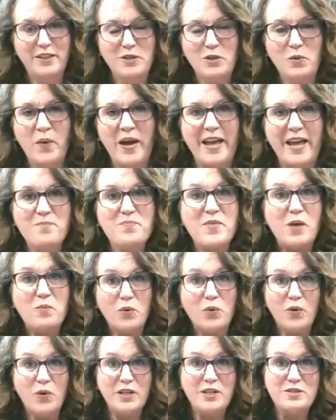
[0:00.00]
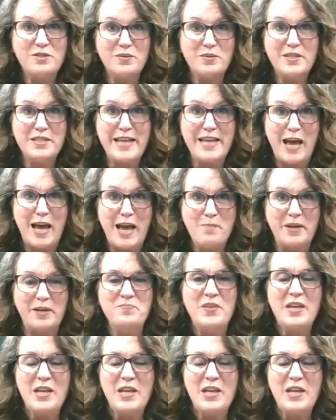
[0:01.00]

it away, and we're going to do the tapping.